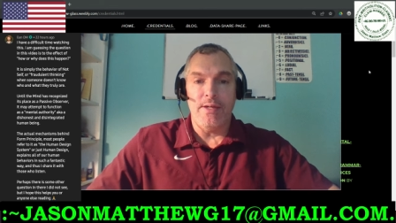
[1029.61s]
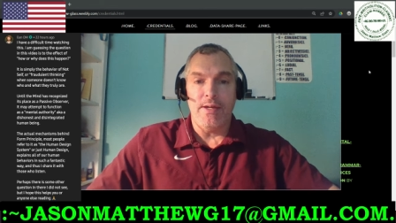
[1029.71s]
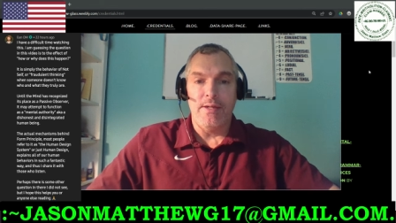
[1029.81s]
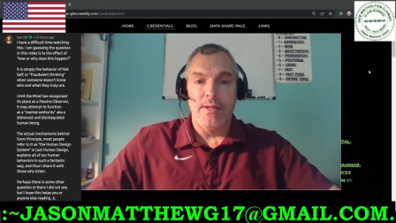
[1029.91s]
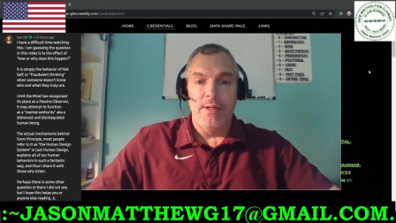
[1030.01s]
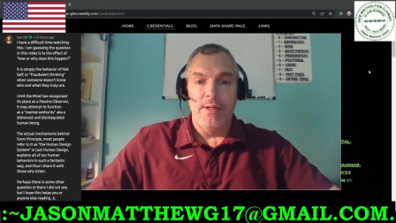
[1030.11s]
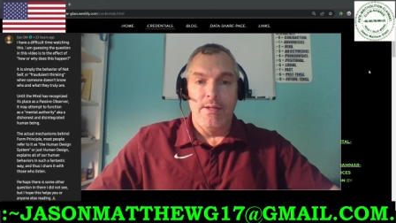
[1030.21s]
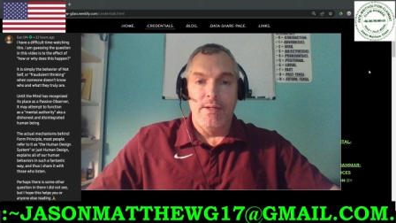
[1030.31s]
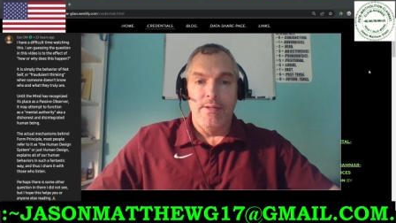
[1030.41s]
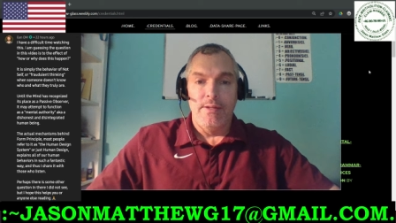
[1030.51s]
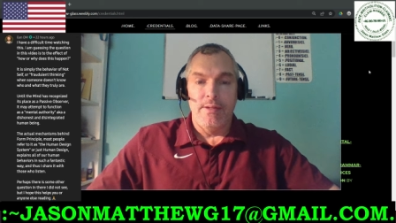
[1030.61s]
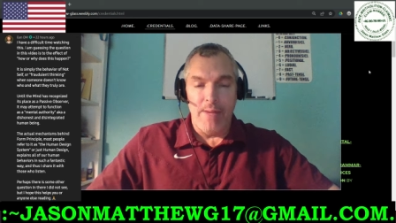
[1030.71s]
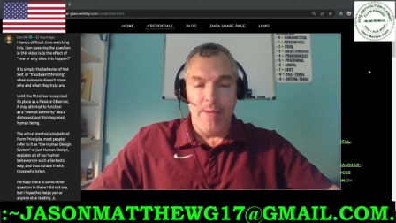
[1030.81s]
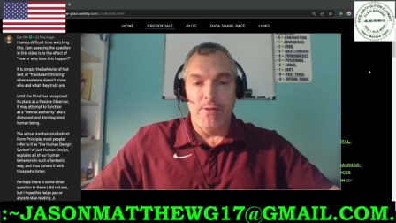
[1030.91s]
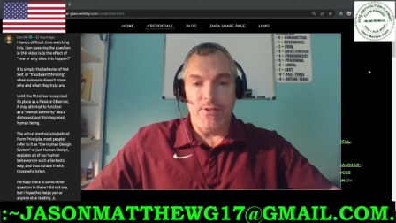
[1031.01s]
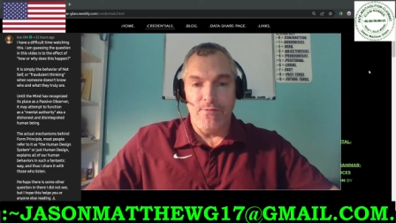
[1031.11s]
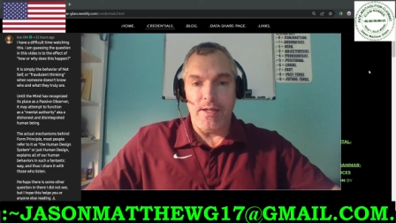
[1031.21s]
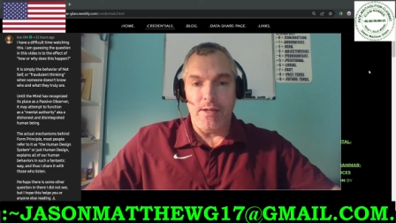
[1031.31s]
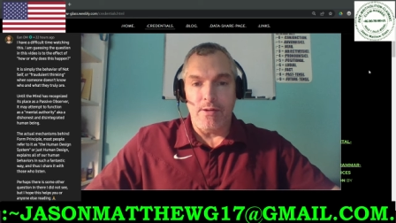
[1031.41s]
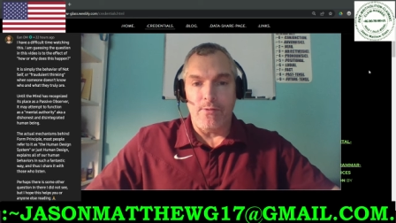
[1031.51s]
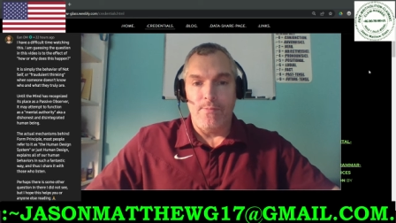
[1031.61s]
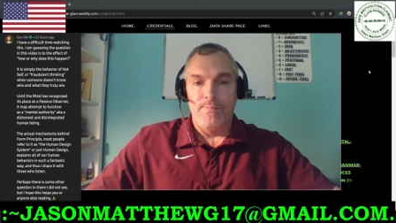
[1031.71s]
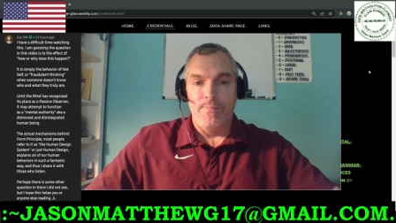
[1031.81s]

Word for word: uh, the members video.